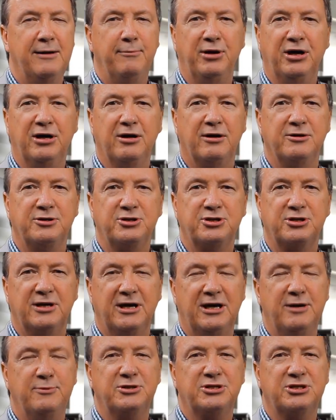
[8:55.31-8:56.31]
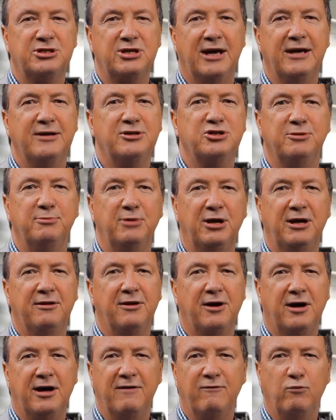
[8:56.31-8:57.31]
because he was saying to me
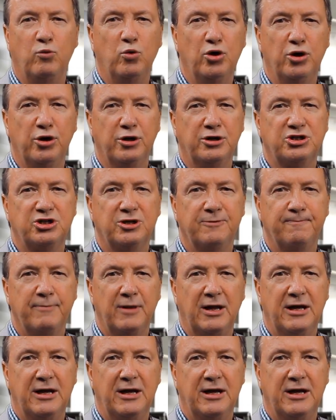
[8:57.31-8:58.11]
that I've worked